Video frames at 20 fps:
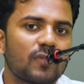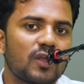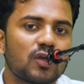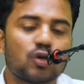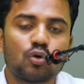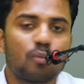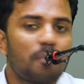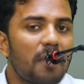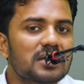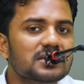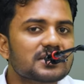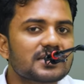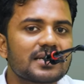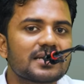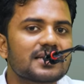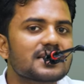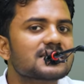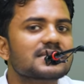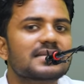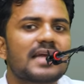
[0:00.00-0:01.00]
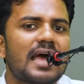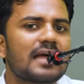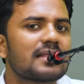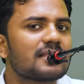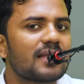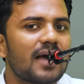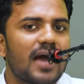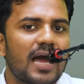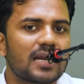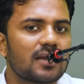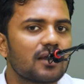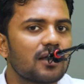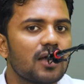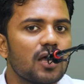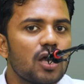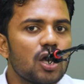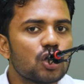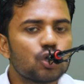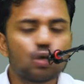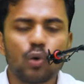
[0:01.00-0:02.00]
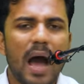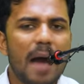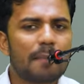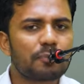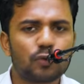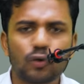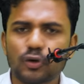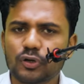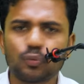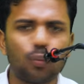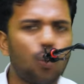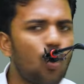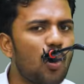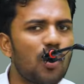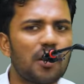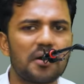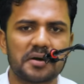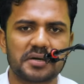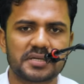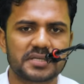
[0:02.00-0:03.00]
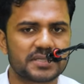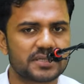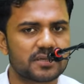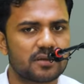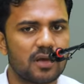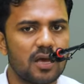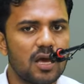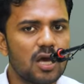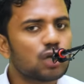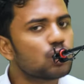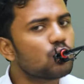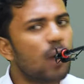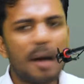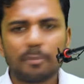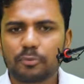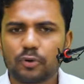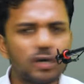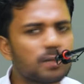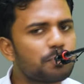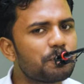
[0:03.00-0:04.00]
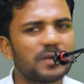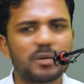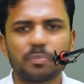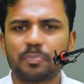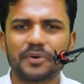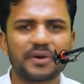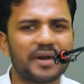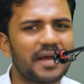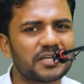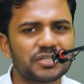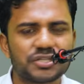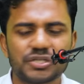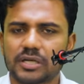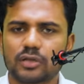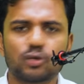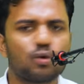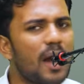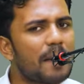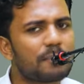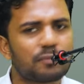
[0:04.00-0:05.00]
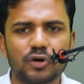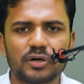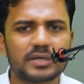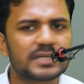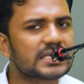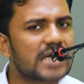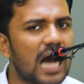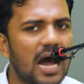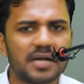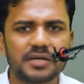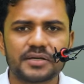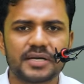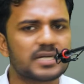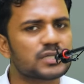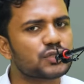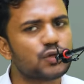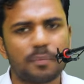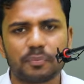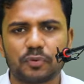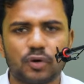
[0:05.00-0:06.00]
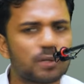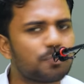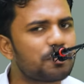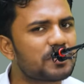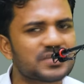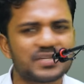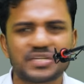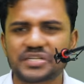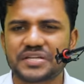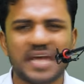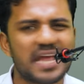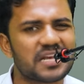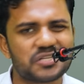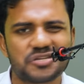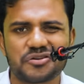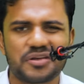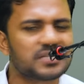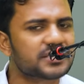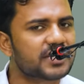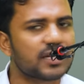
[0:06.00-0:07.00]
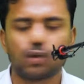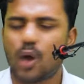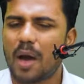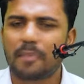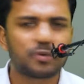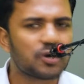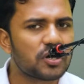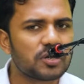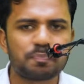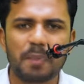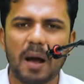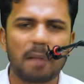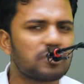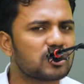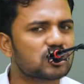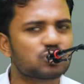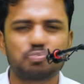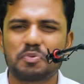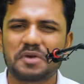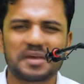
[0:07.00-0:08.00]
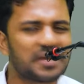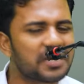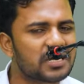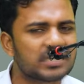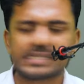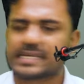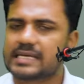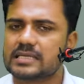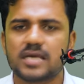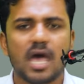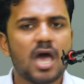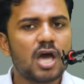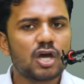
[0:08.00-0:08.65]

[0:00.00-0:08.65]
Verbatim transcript: You must understand that. You have good words. You have good preparation, you have good content, you have good presentation skills, you have good public speaking skills,